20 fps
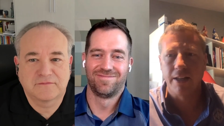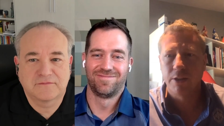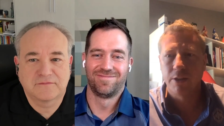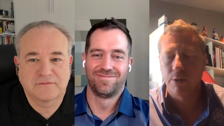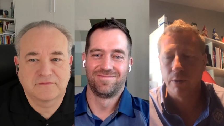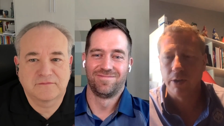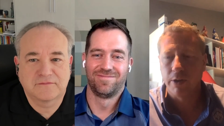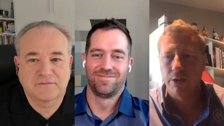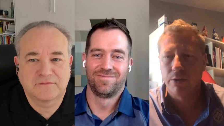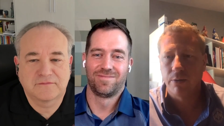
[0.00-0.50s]

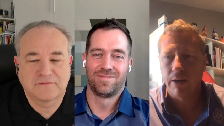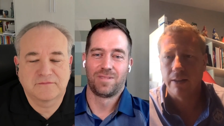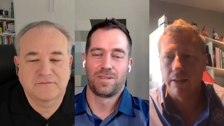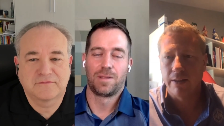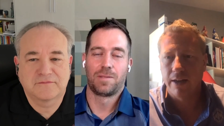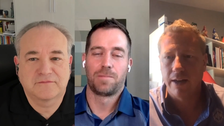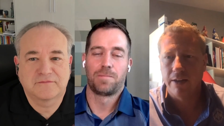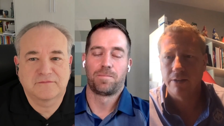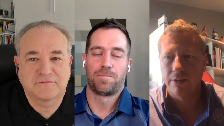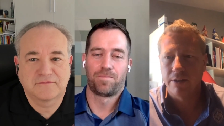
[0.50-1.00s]
Speaker 1: light
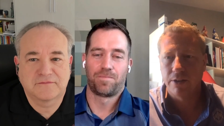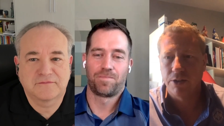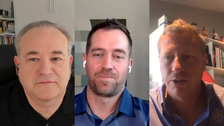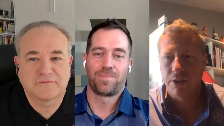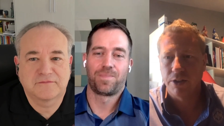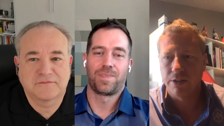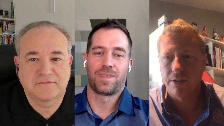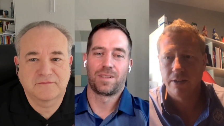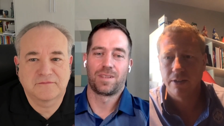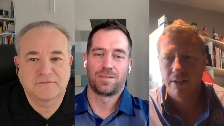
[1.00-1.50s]
switch throughout the
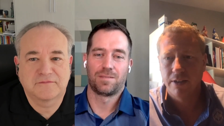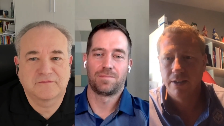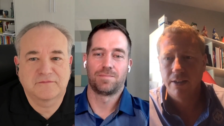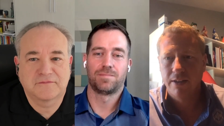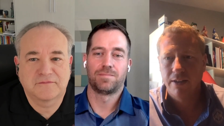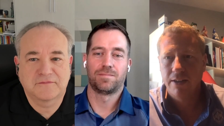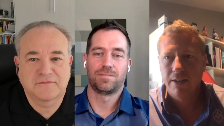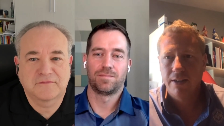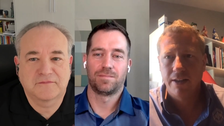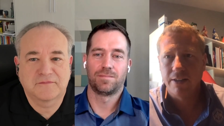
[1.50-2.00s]
house.
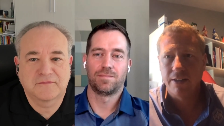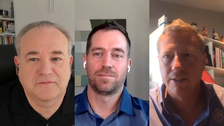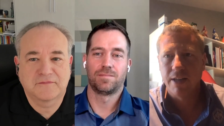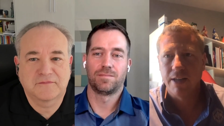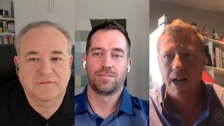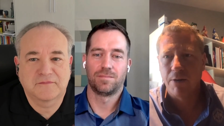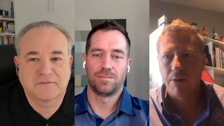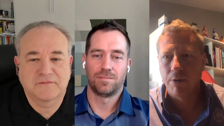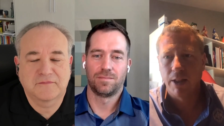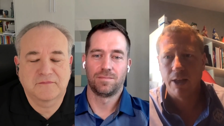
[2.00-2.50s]

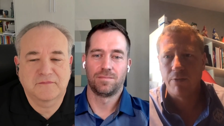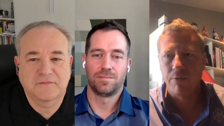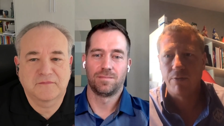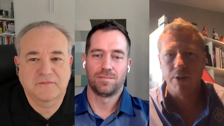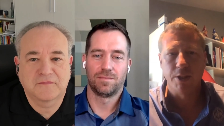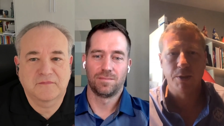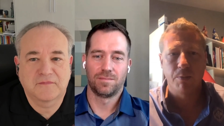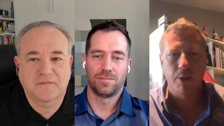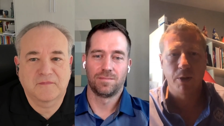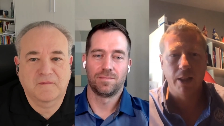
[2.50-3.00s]
It's not
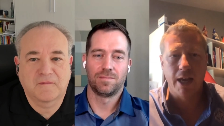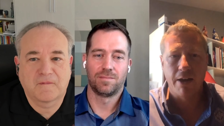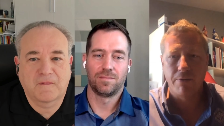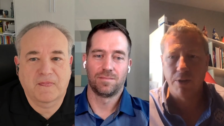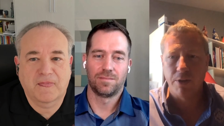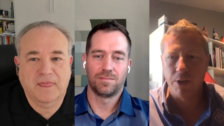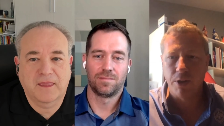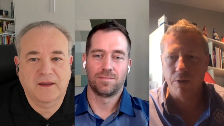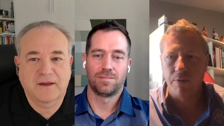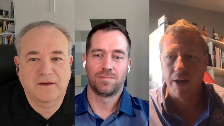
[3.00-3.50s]
really
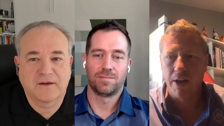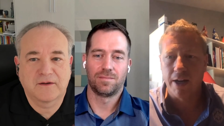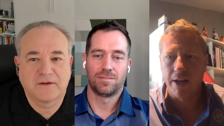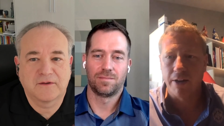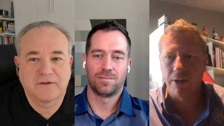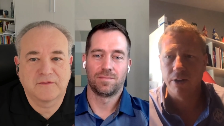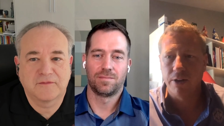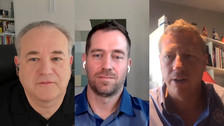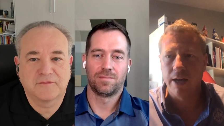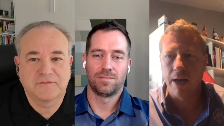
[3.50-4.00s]
feasible after
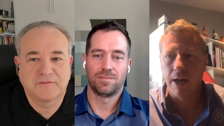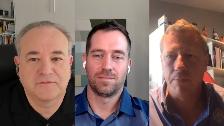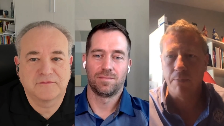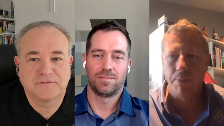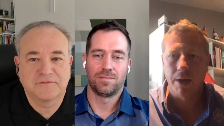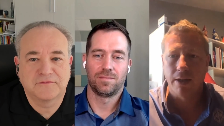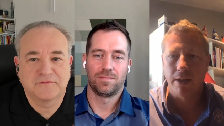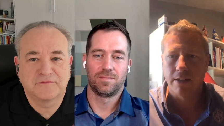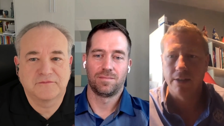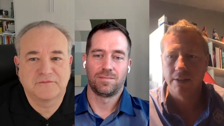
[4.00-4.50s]
you've had a
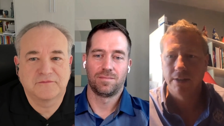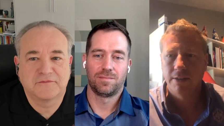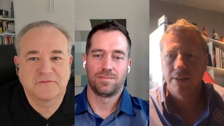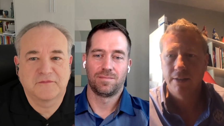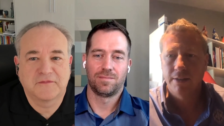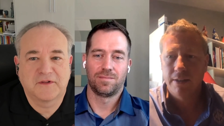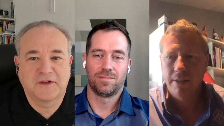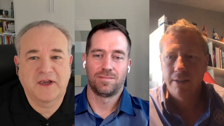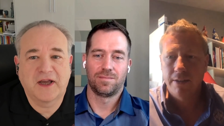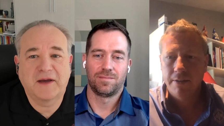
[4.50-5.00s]
good night
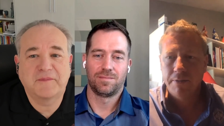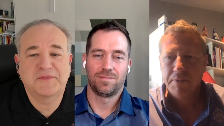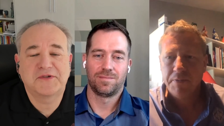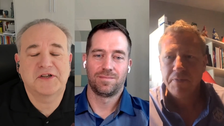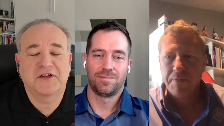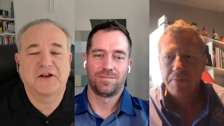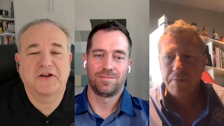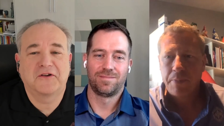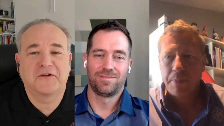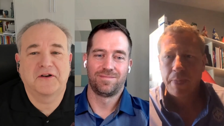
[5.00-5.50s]
button.
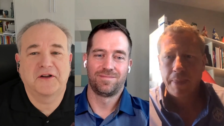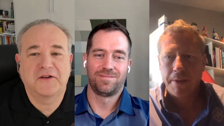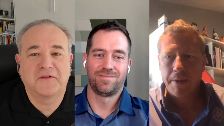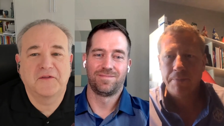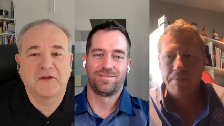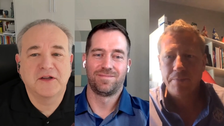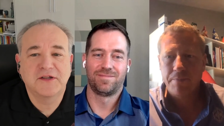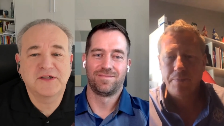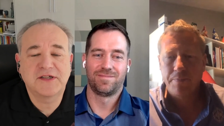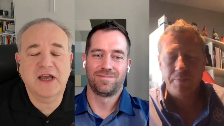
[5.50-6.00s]
Speaker 2: Absolutely.
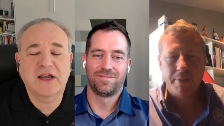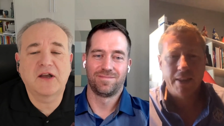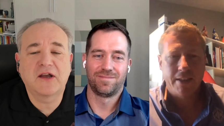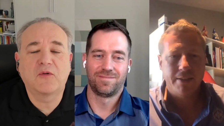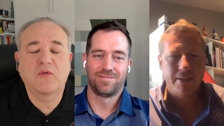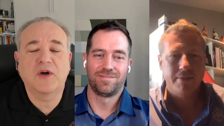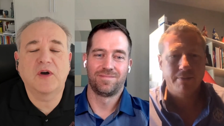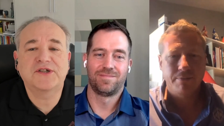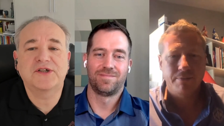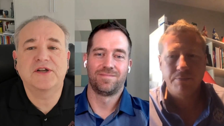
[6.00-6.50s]
Second
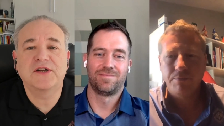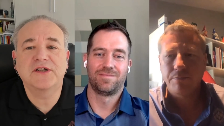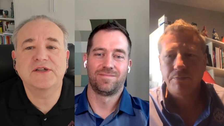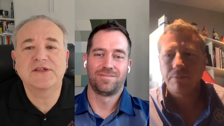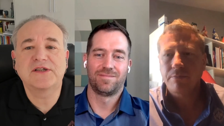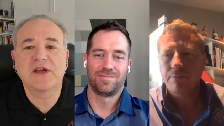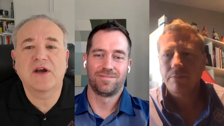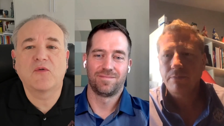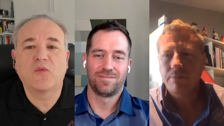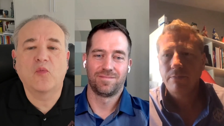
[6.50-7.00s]
question, is
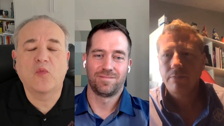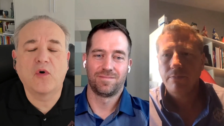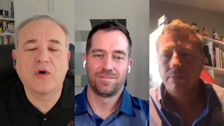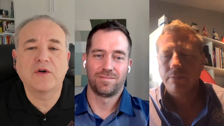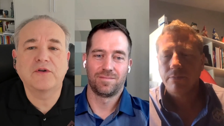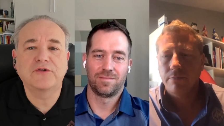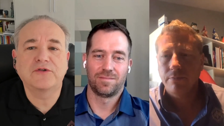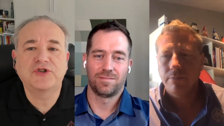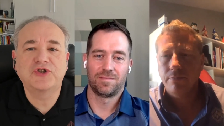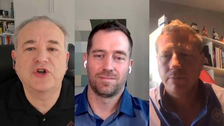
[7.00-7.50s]
there
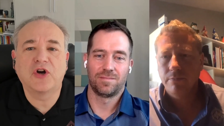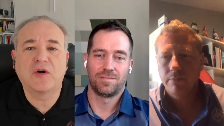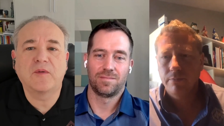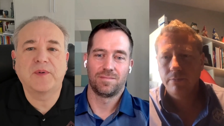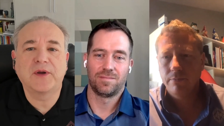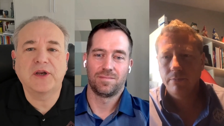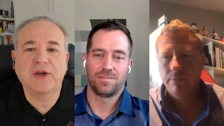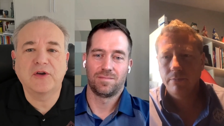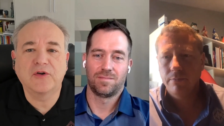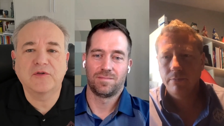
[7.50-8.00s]
one job
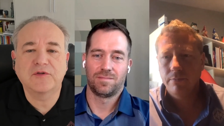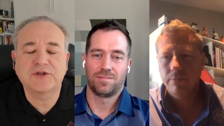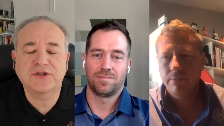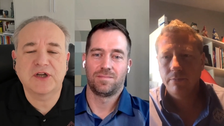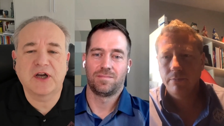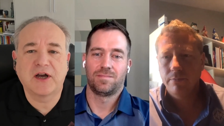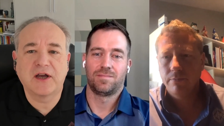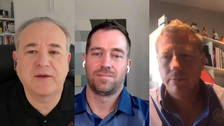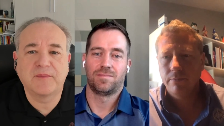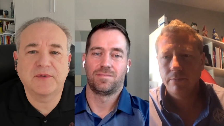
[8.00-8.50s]
in your
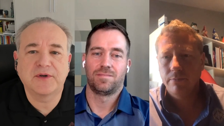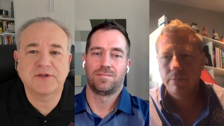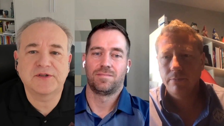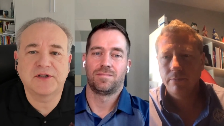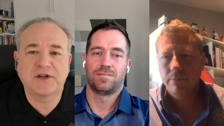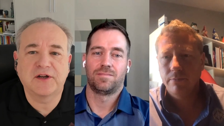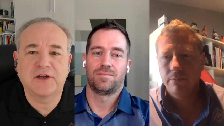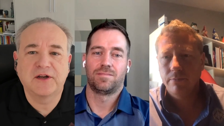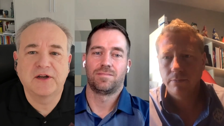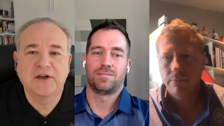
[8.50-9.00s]
time as
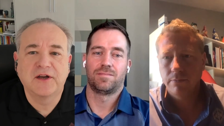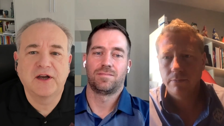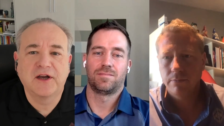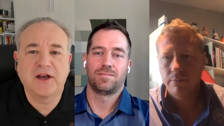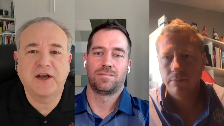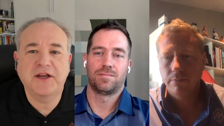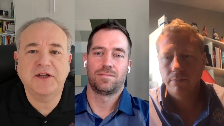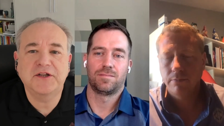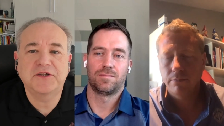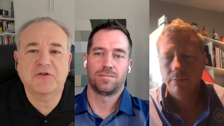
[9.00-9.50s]
an
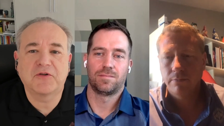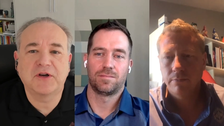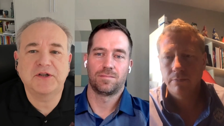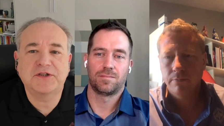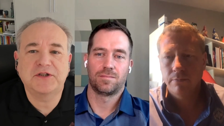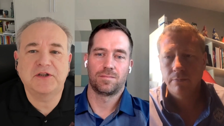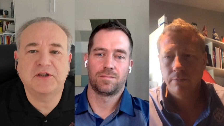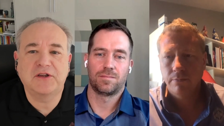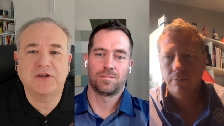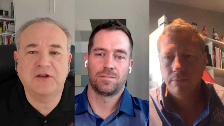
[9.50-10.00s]

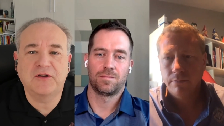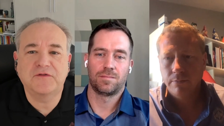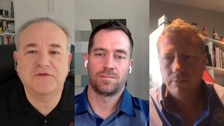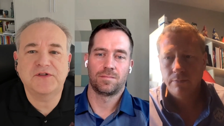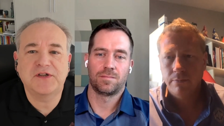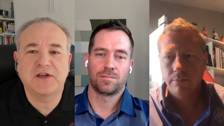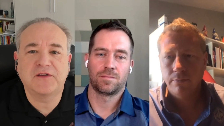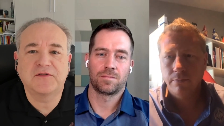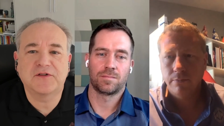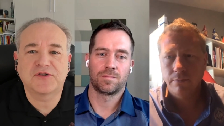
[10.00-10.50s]
integrator you've
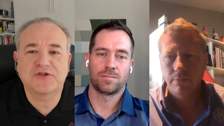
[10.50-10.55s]
seen that